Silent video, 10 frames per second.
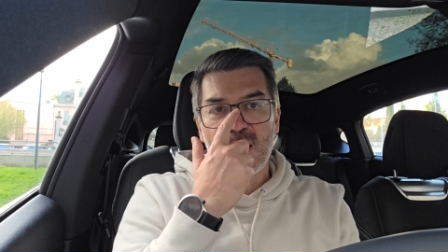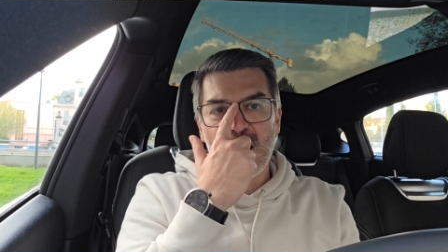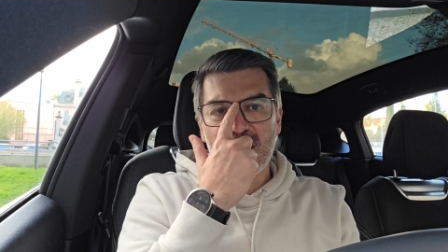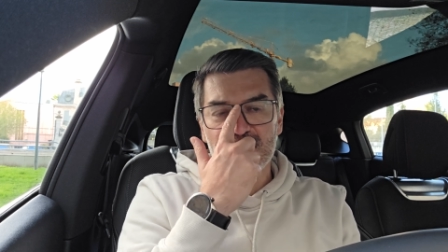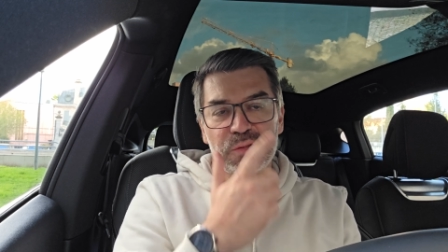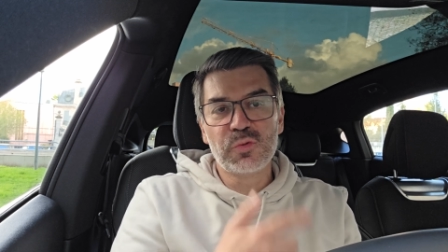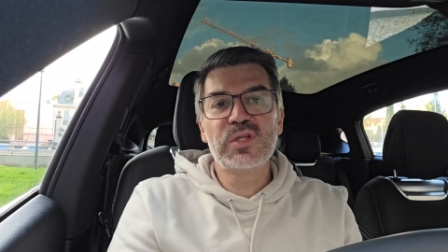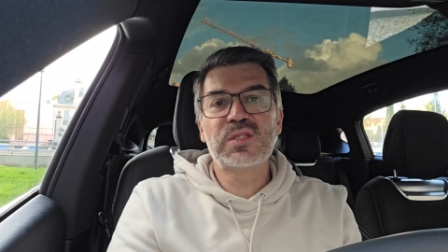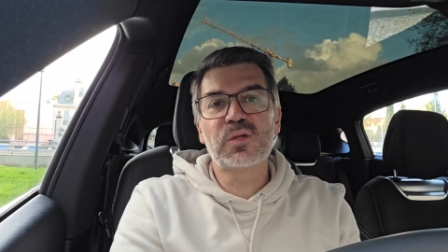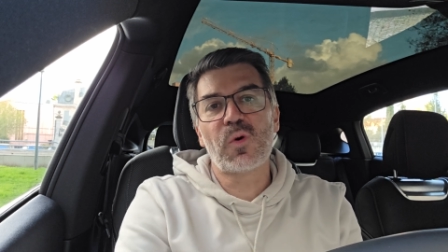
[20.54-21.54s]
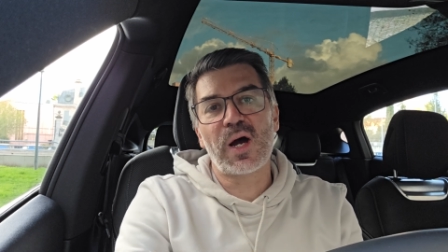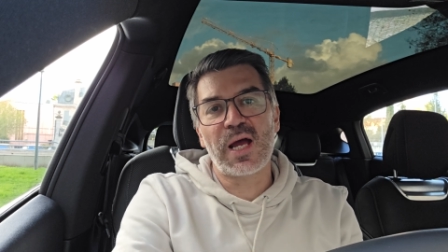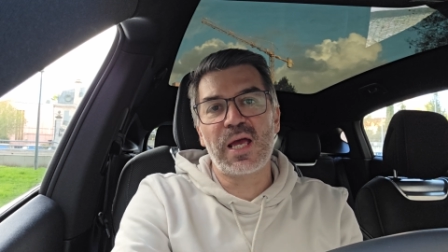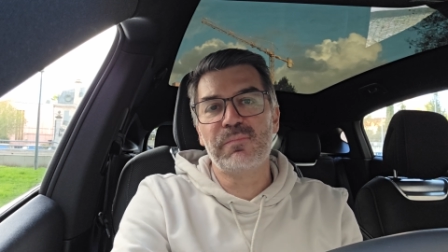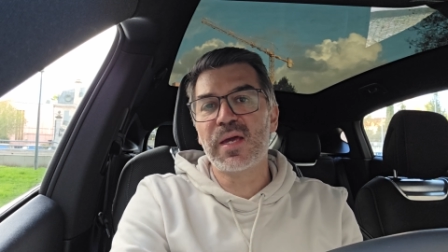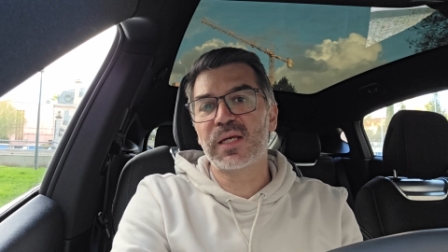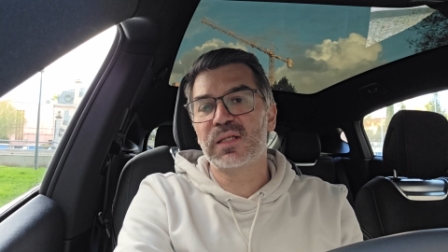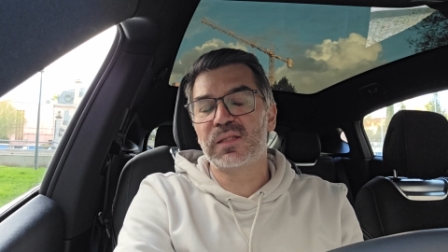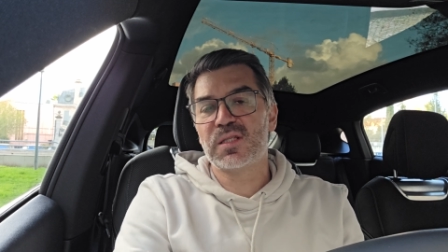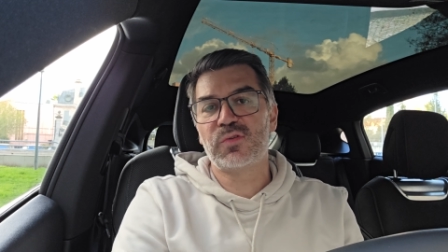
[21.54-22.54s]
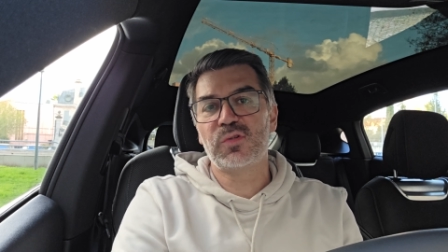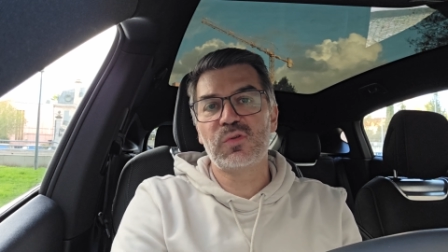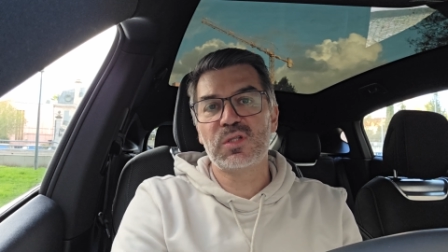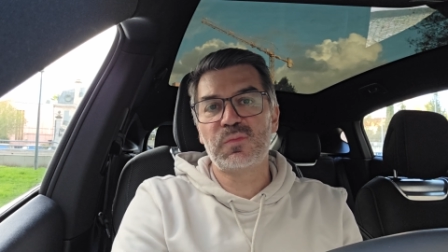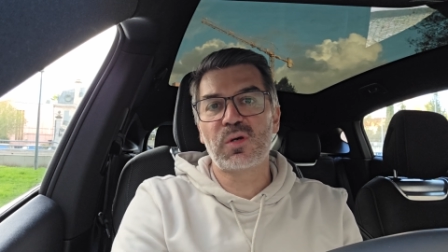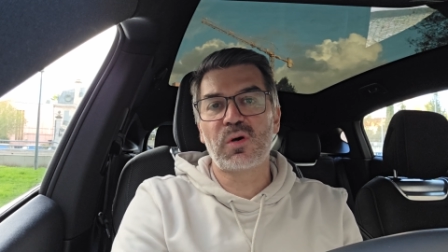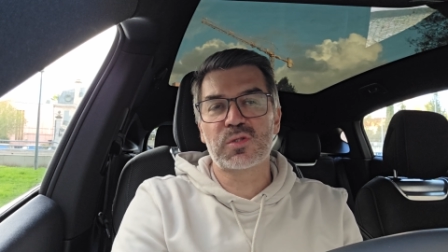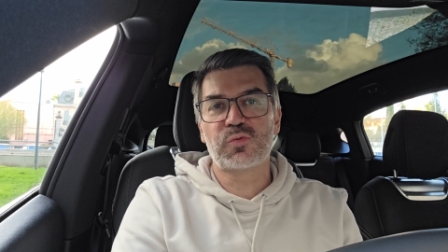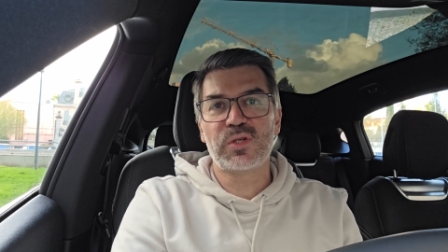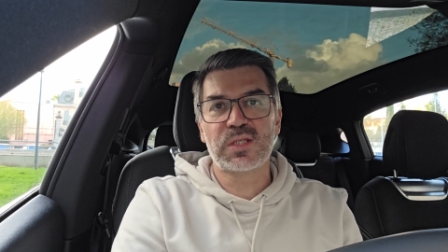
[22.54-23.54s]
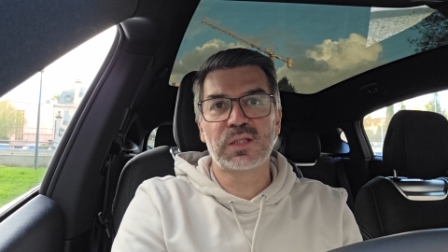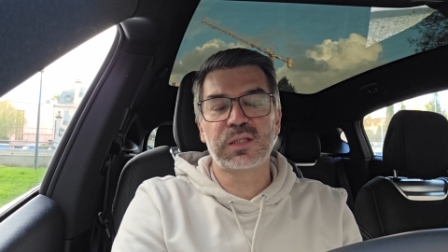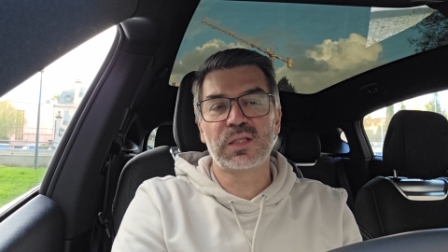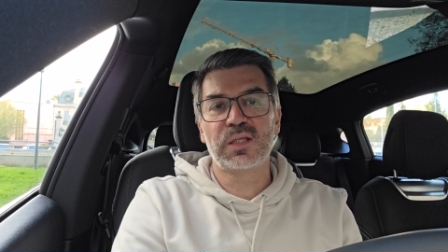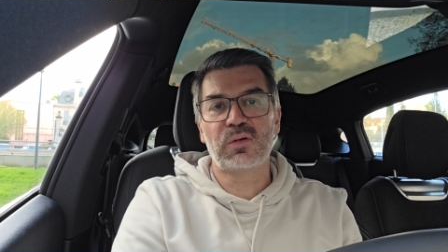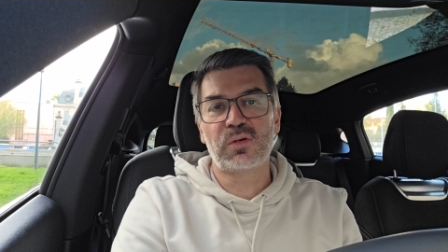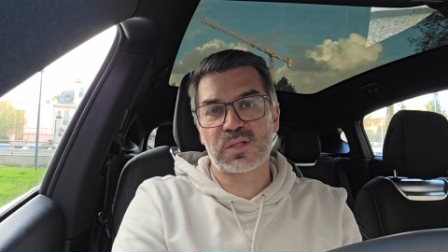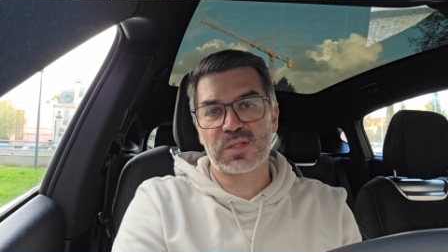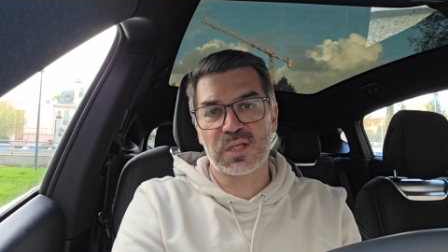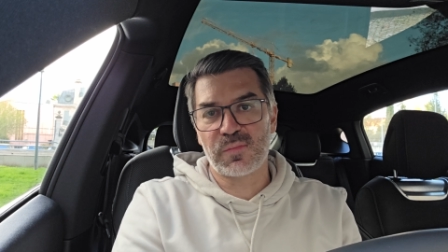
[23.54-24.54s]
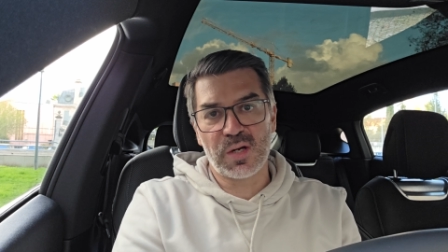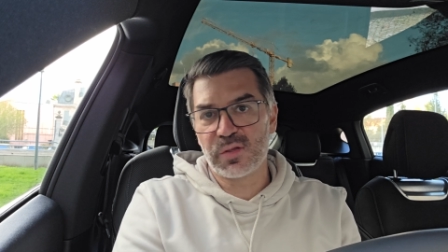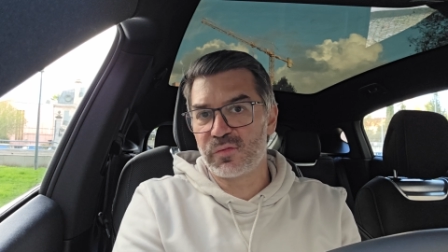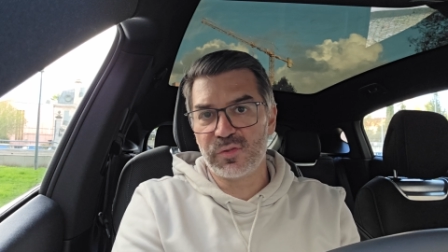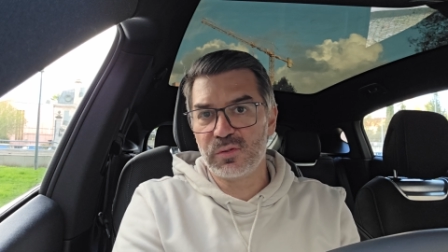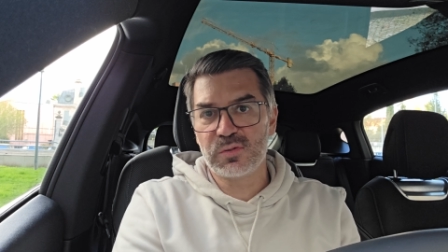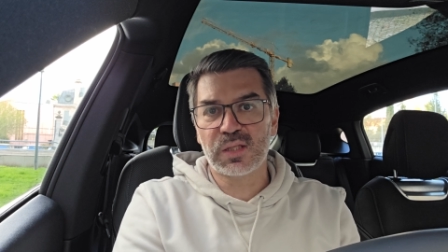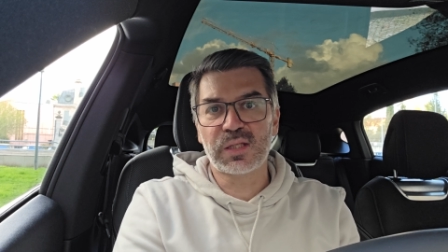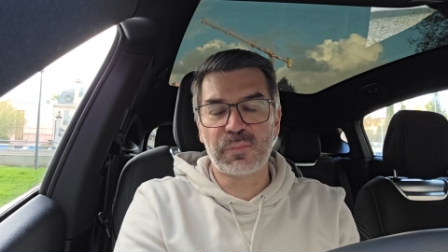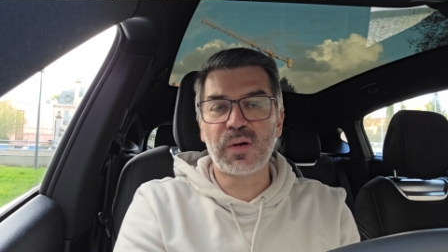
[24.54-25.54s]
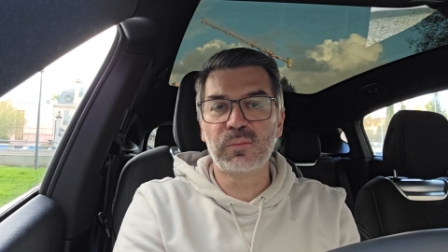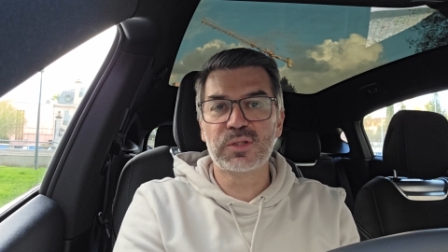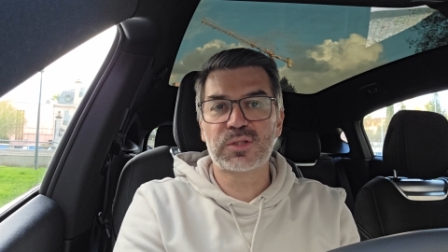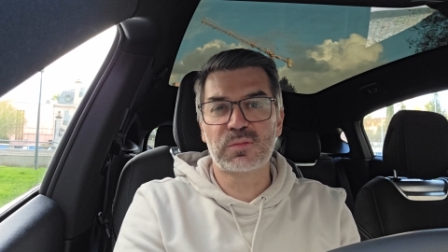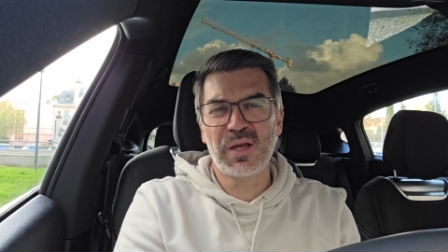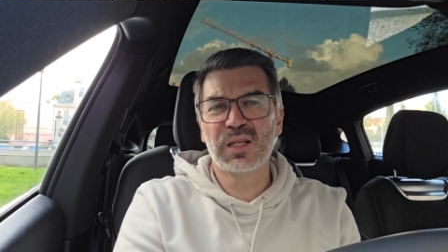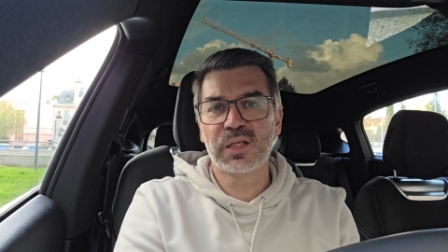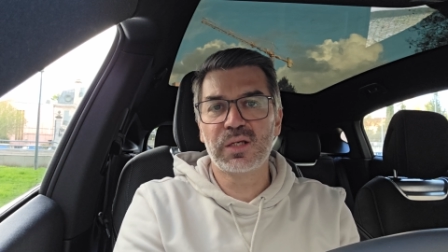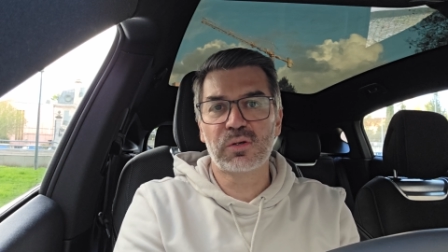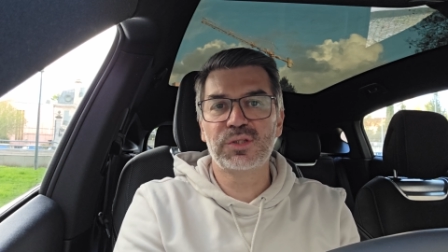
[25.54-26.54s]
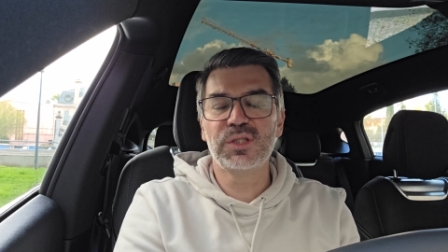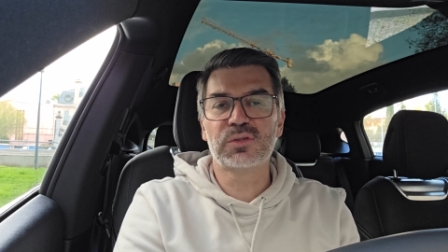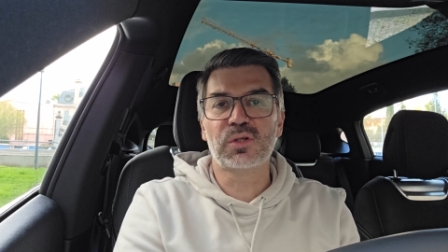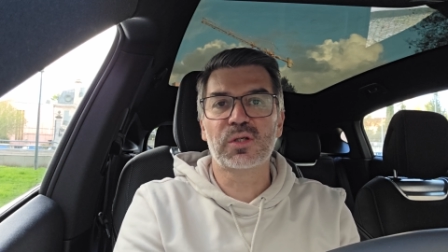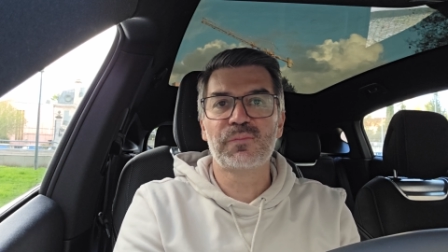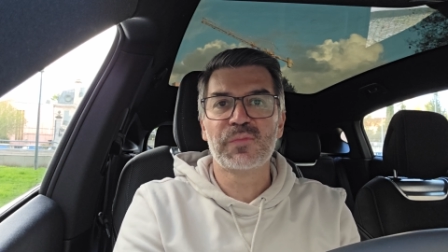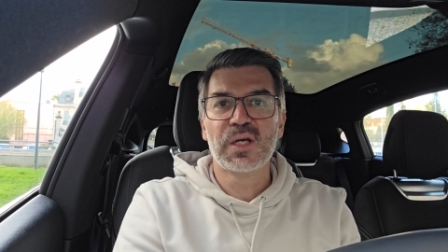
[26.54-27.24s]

And the reason why I'm making this video is because recently on some other videos that I published, mainly on TikTok,